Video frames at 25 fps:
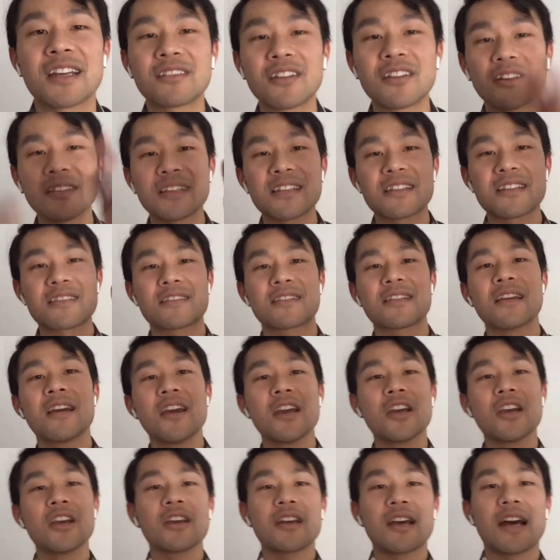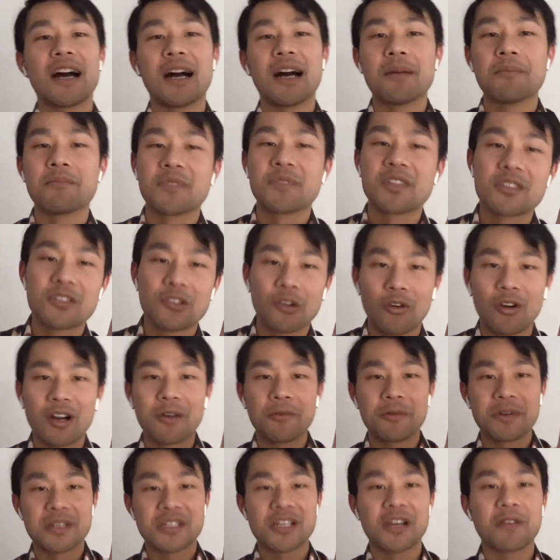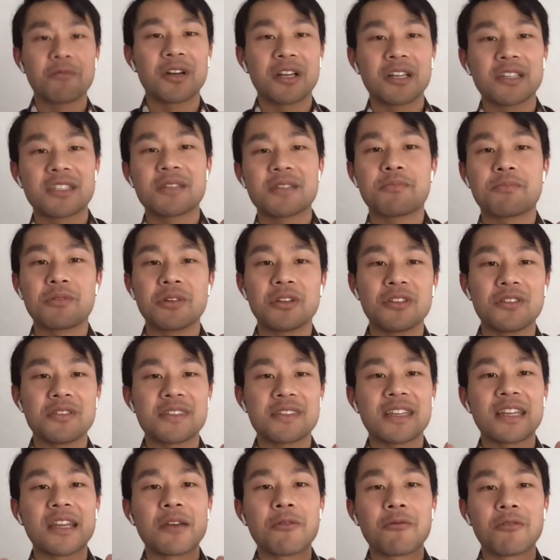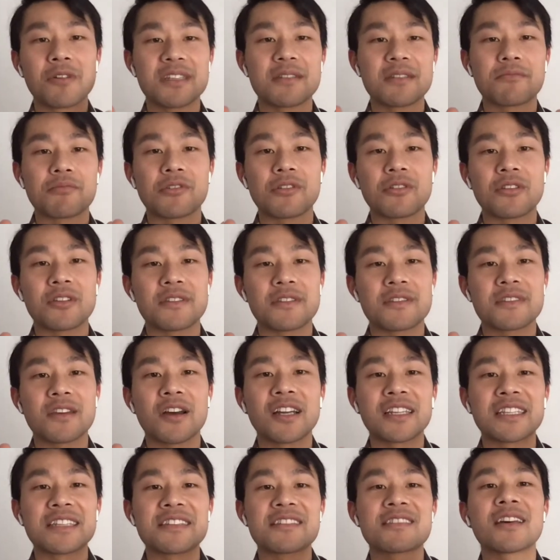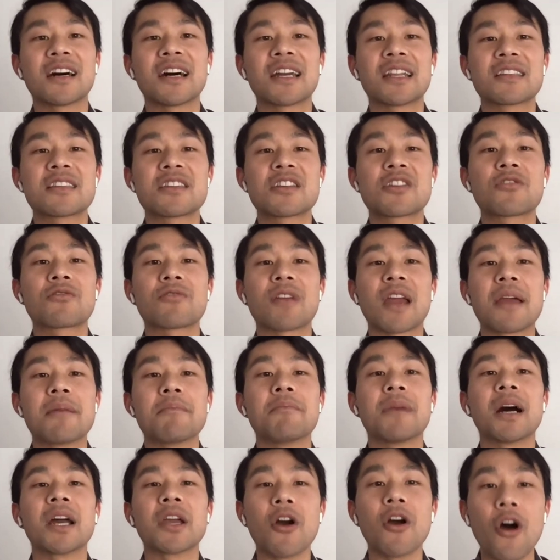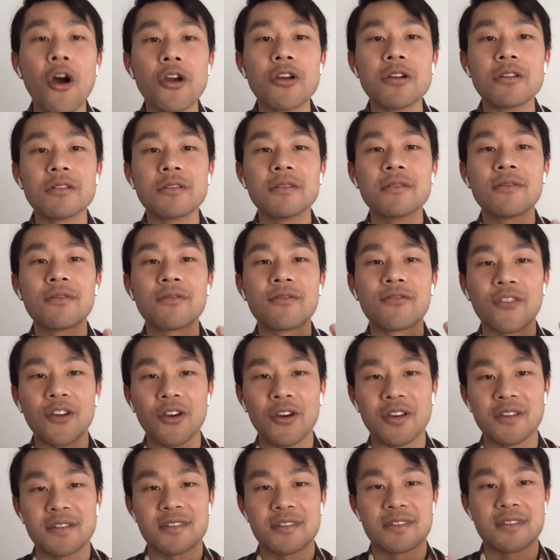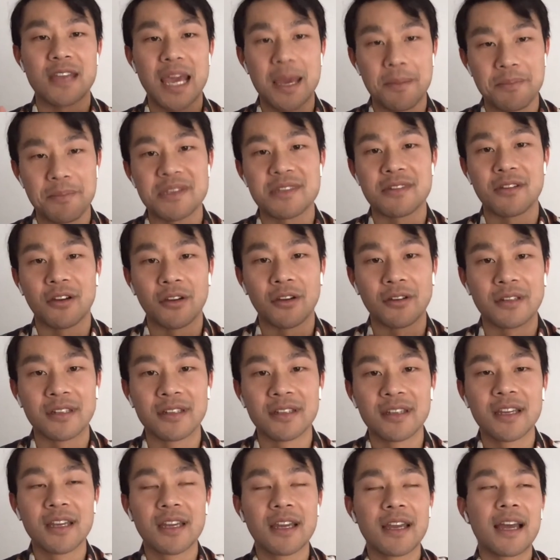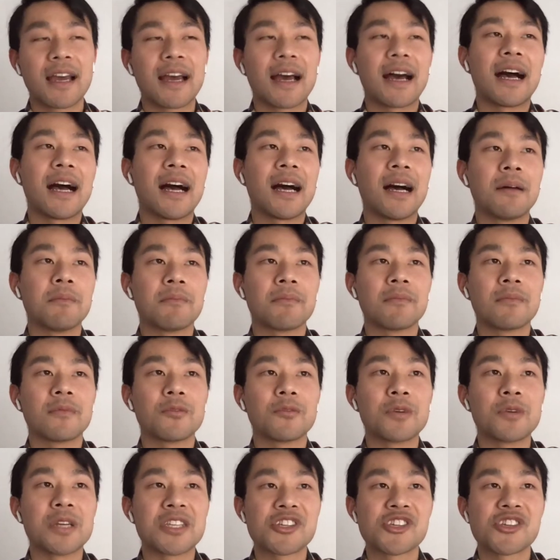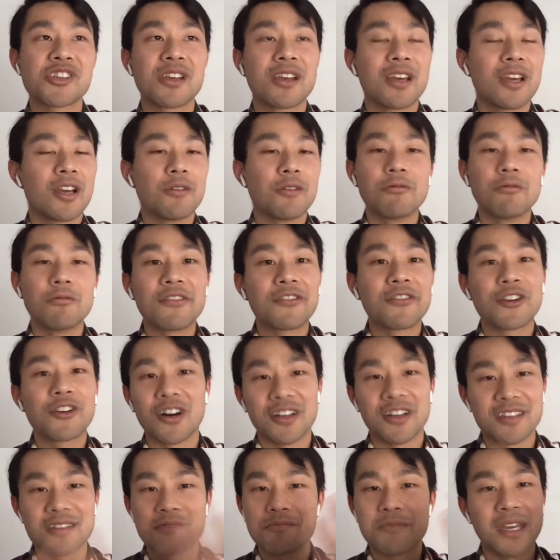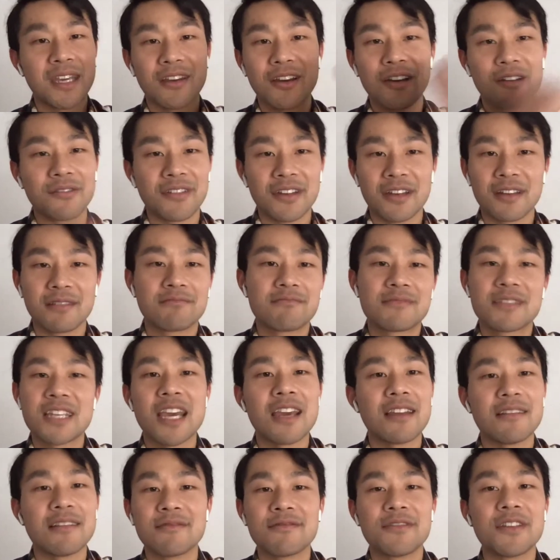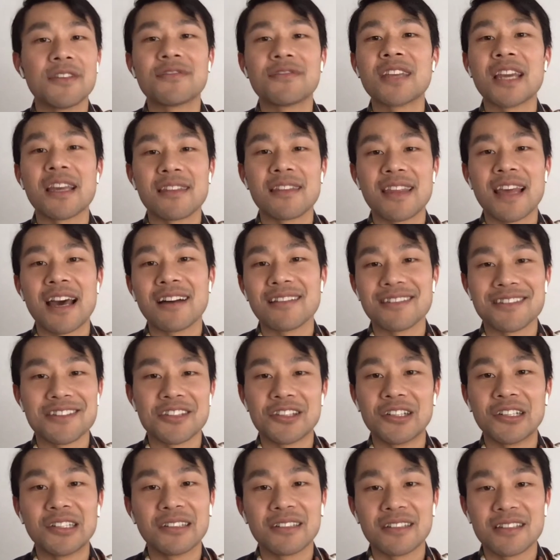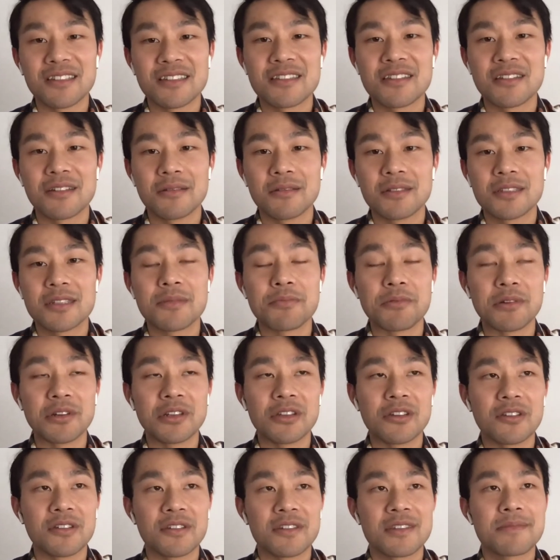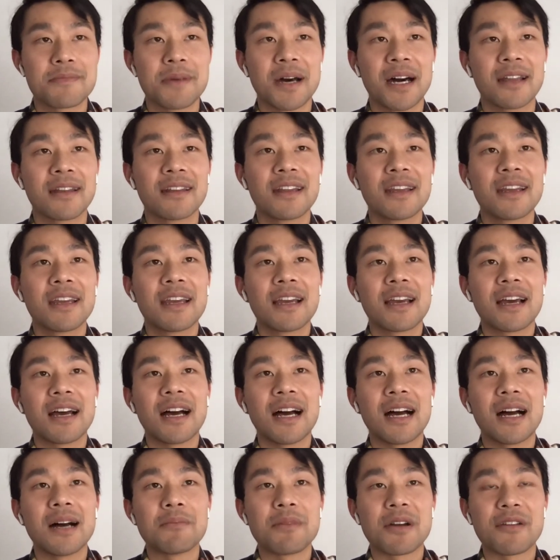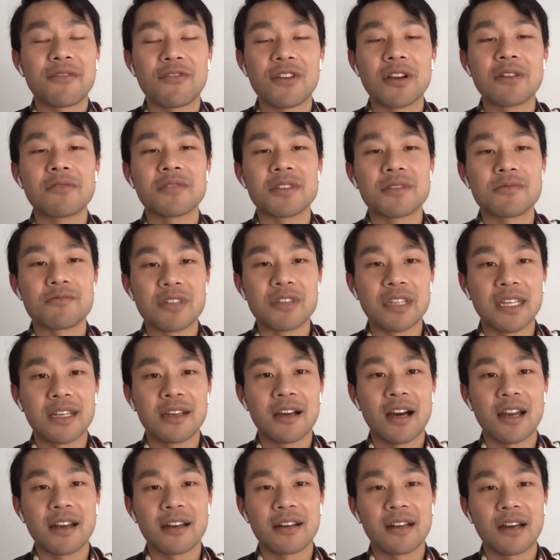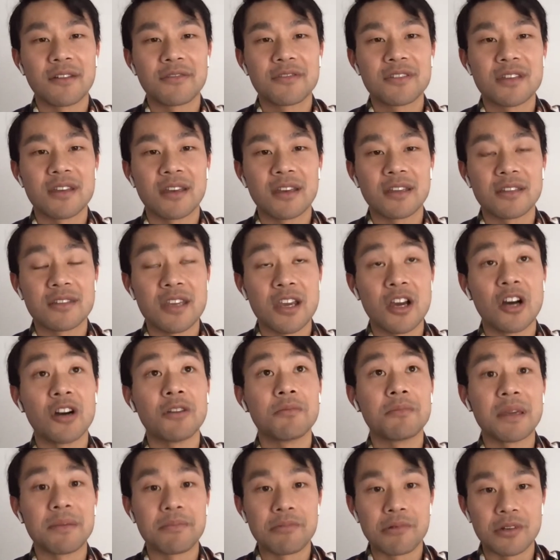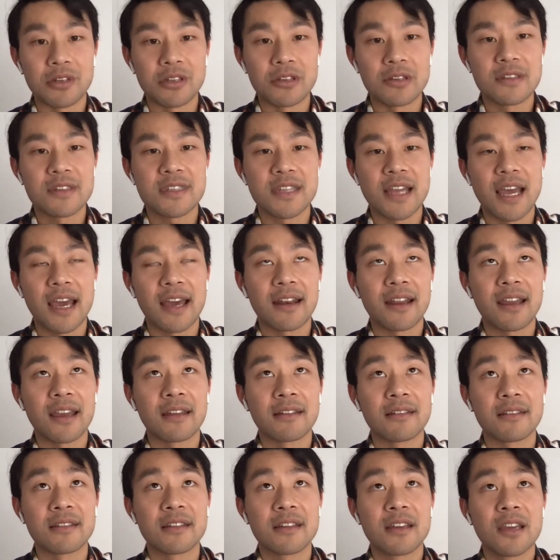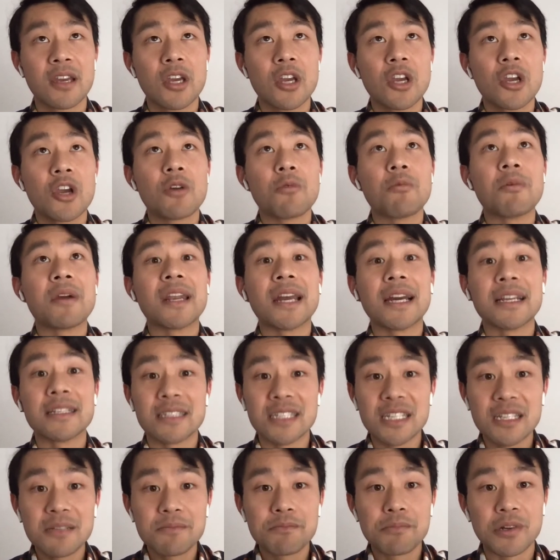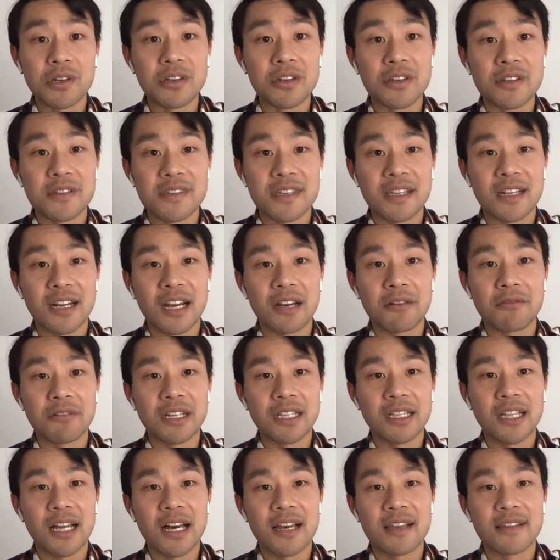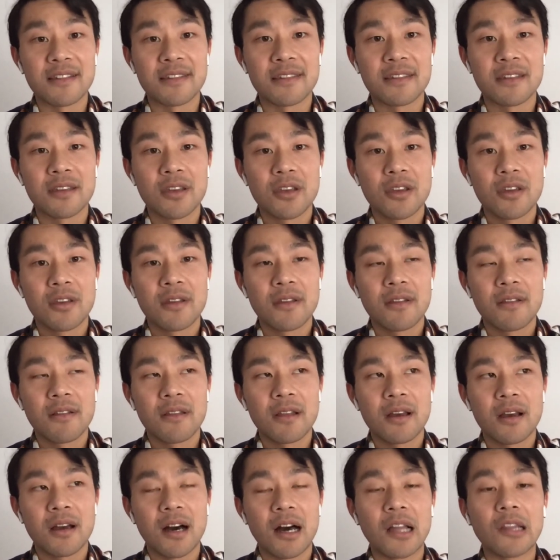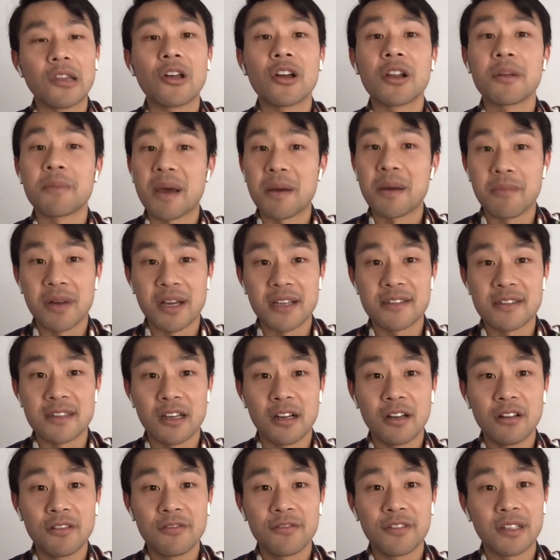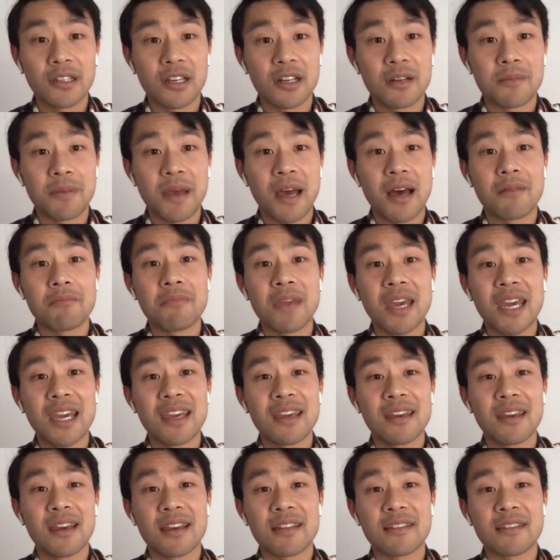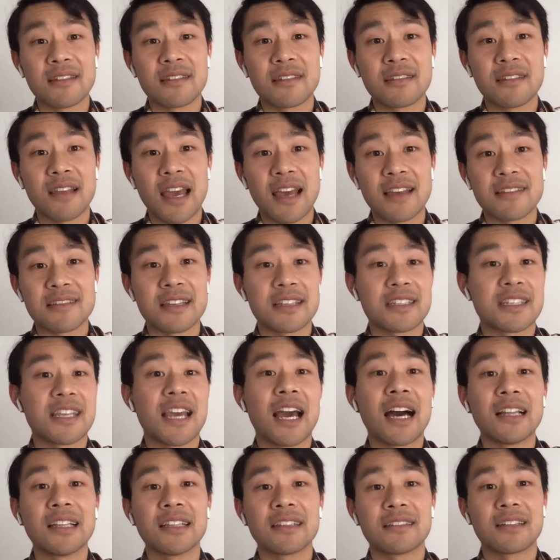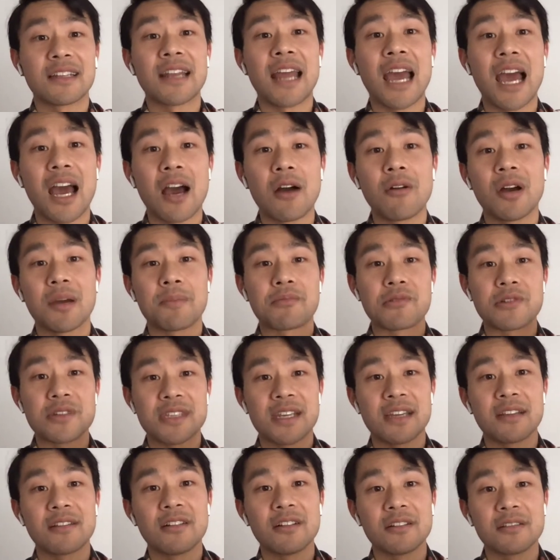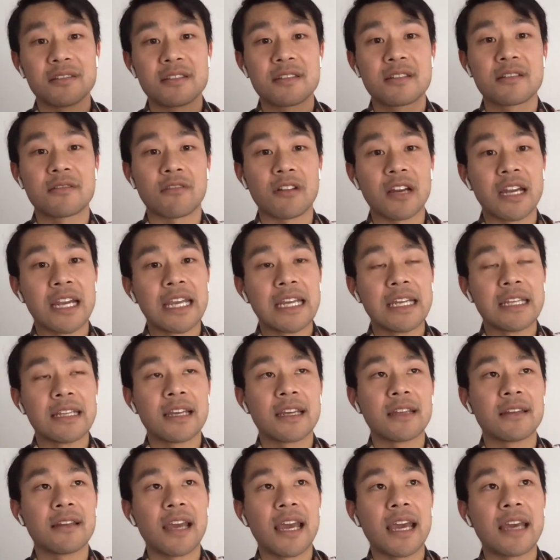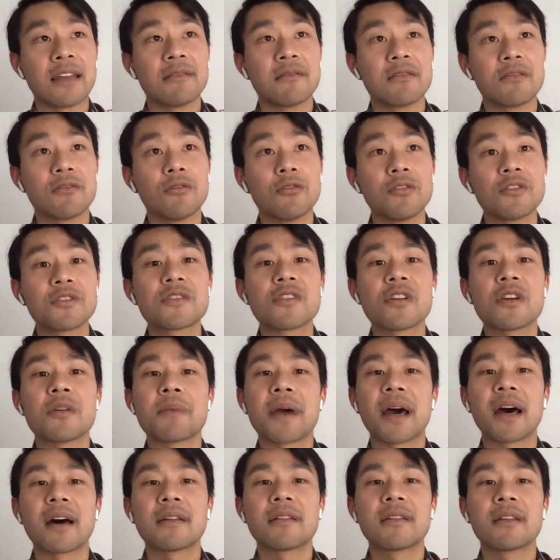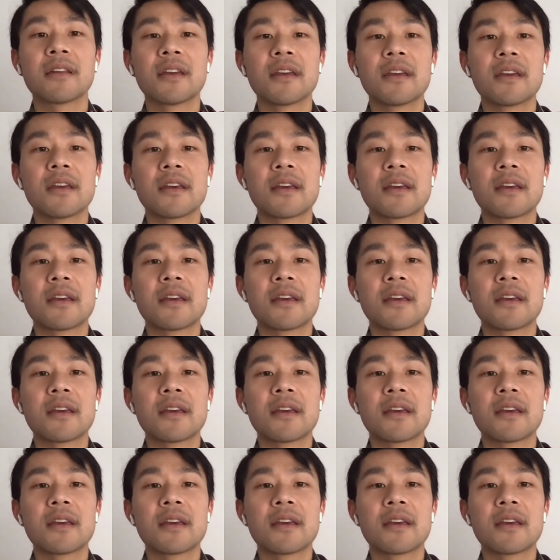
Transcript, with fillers: So I'd got this story which I wanted to produce, and it wasn't produced, so I decided to create my own first episode, which would have cost me over $10,000-$15,000 to produce, but my friend was really kind enough to help me produce that. And when I did produce it, I realized a lot about myself, a lot about me as a talent and how I present on screen, and also about